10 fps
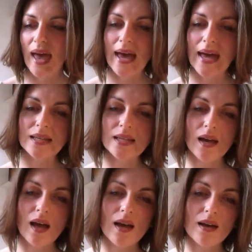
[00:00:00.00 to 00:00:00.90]
And
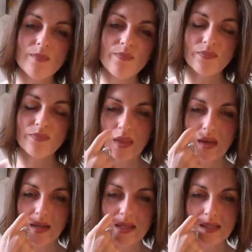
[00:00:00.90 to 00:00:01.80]
I
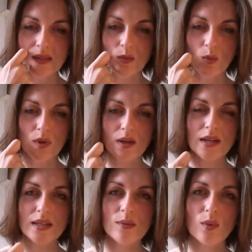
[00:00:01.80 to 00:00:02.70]
guess what
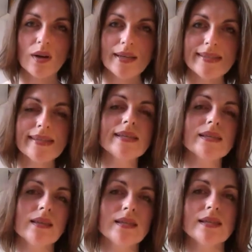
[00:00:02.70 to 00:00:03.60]
I see is
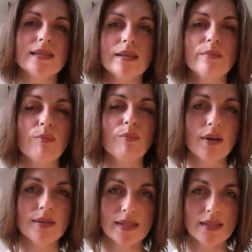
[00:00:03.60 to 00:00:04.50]
that there's a similar
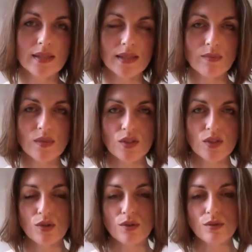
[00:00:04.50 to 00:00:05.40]
process that seems
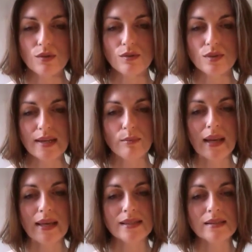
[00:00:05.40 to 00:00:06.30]
to take
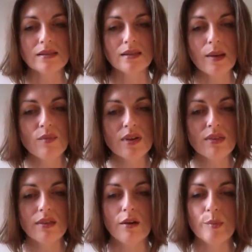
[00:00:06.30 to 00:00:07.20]
place in stammering
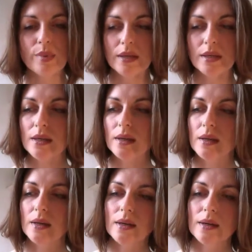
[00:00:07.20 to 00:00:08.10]
therapy.
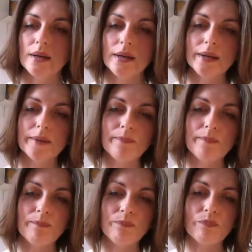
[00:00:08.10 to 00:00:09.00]
Can